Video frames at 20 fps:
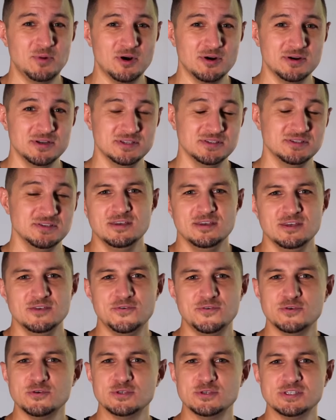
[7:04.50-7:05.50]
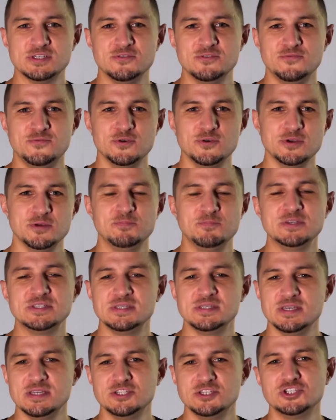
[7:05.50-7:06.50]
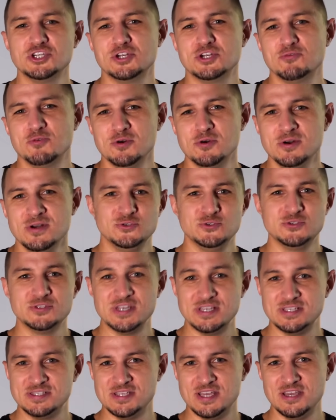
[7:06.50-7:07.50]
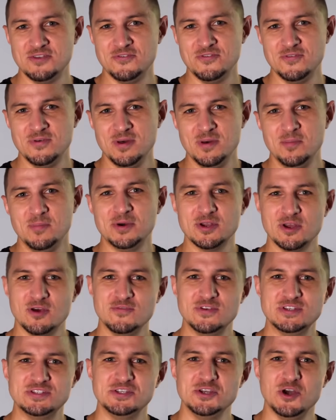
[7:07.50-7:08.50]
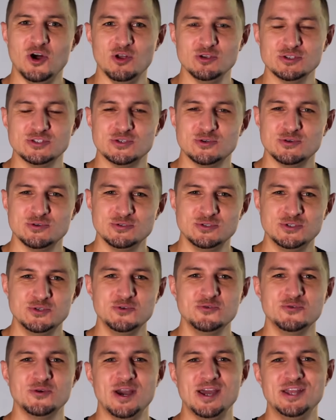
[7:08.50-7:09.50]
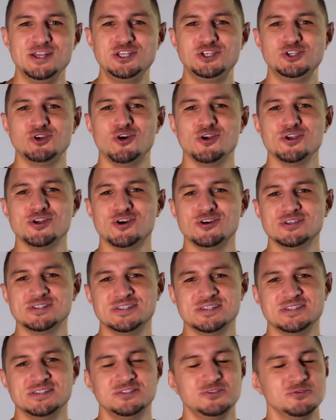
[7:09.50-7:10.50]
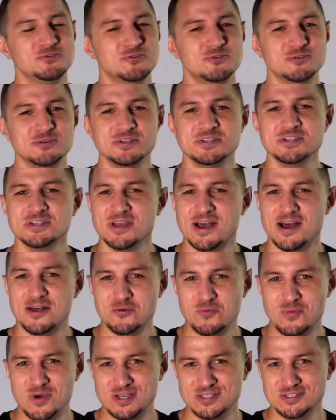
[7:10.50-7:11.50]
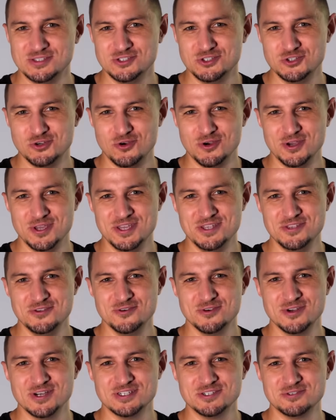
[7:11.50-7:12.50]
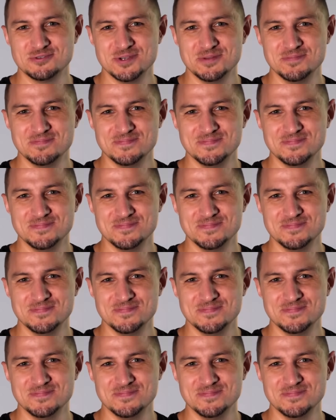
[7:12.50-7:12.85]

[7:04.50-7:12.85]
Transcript: part is if you use it for your PC in general to stay safe, but obviously also to enjoy content you couldn't otherwise enjoy in your country.